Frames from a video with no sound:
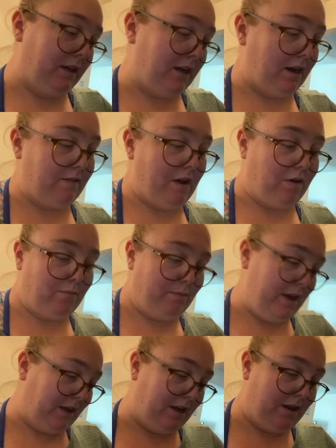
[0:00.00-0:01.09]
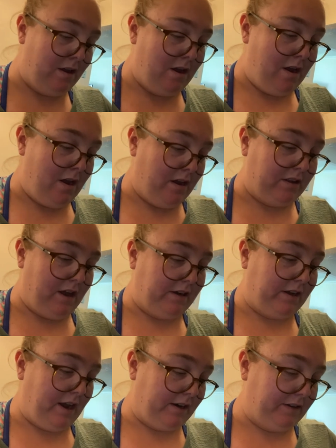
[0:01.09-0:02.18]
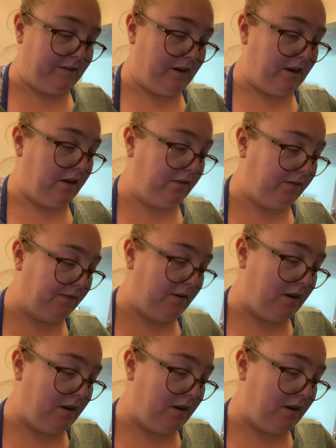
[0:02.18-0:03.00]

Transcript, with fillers: kind of how I make it, that kind of stuff.